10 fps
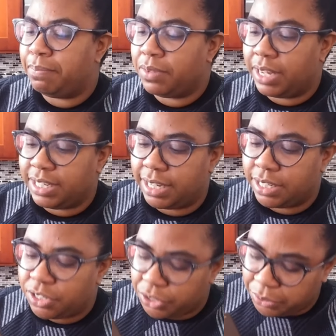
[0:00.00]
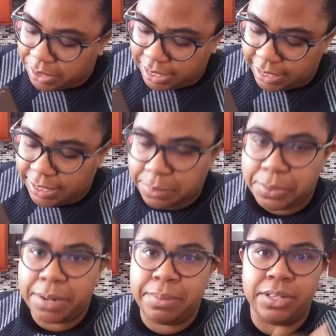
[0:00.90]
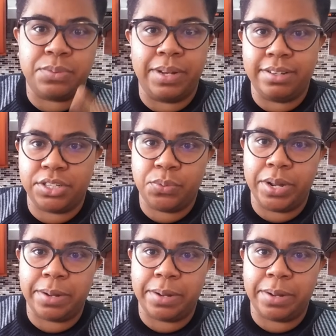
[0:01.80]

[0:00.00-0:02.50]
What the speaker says: It does do yeasted bread as well as quick